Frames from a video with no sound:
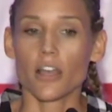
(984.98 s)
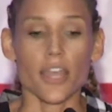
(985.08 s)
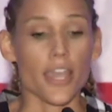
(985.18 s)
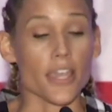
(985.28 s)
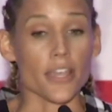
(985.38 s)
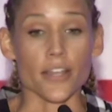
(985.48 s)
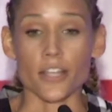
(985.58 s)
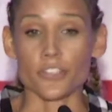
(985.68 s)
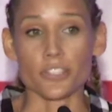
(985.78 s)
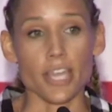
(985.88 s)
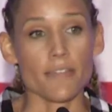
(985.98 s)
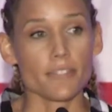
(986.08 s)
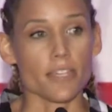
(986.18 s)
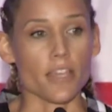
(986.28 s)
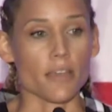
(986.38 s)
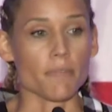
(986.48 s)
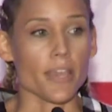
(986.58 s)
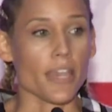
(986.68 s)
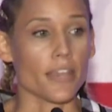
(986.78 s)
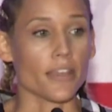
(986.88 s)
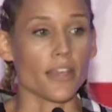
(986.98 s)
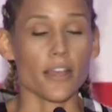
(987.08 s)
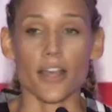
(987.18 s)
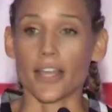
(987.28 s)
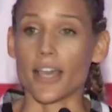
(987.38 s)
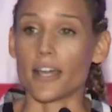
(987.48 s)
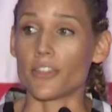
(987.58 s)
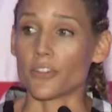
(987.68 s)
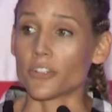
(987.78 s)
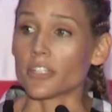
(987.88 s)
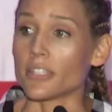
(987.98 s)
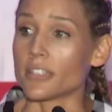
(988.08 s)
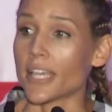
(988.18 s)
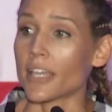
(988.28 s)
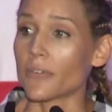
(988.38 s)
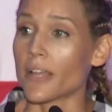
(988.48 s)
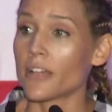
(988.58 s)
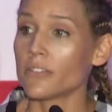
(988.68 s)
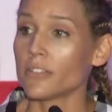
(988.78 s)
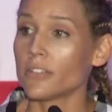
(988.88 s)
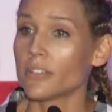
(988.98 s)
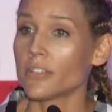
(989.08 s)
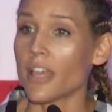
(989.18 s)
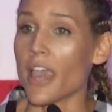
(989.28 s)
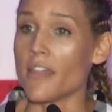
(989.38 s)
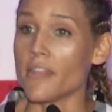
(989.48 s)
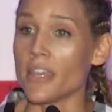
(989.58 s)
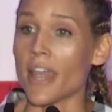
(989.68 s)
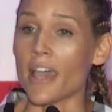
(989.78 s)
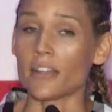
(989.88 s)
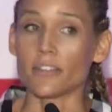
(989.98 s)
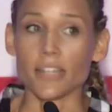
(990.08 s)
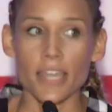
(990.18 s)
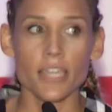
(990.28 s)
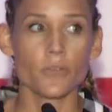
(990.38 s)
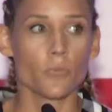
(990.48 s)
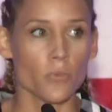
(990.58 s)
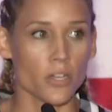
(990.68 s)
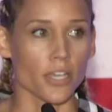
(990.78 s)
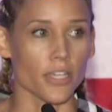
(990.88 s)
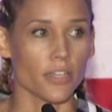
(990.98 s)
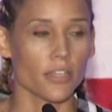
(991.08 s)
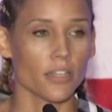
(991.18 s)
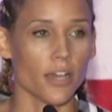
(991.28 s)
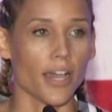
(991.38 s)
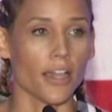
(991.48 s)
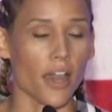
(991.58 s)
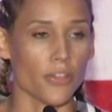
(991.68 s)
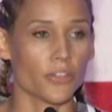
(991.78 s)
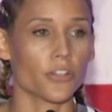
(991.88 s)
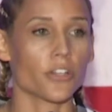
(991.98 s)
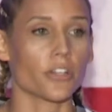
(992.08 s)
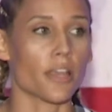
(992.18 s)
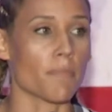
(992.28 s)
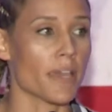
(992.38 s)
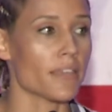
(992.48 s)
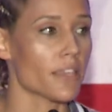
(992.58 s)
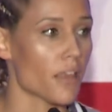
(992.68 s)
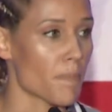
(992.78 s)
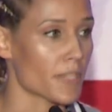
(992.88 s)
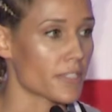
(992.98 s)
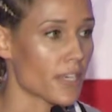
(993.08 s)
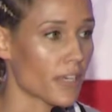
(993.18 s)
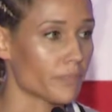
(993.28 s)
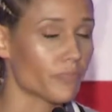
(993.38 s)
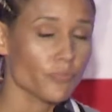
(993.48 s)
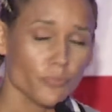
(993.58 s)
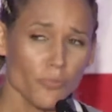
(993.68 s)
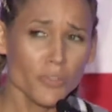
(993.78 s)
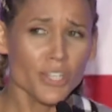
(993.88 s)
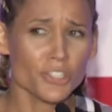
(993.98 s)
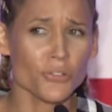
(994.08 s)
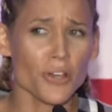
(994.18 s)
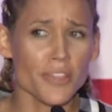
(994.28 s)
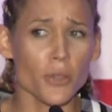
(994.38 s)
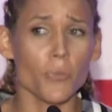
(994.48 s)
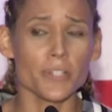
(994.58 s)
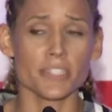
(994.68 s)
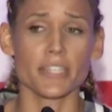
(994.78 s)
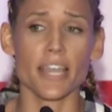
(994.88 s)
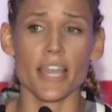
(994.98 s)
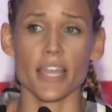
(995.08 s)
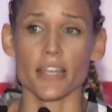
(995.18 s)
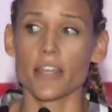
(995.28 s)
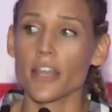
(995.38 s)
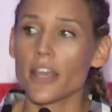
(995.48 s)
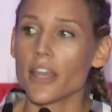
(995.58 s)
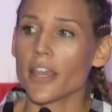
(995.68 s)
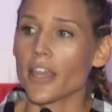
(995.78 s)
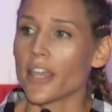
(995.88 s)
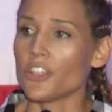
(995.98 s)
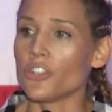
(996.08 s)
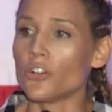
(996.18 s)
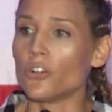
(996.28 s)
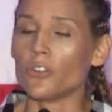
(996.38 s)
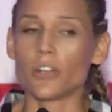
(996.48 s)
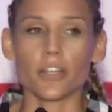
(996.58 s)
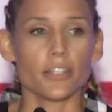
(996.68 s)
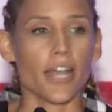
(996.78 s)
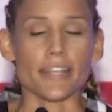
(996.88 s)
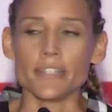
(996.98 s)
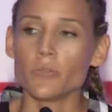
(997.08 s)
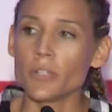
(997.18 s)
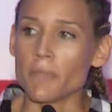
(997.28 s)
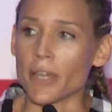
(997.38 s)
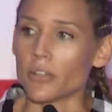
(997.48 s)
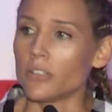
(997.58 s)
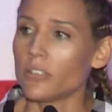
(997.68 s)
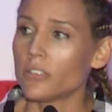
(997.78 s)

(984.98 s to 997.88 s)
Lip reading: and I just gave it to him. And I got third in the second round. And then out of lane 1, I got third and made the Olympic team. So I think once again, I didn't win a medal,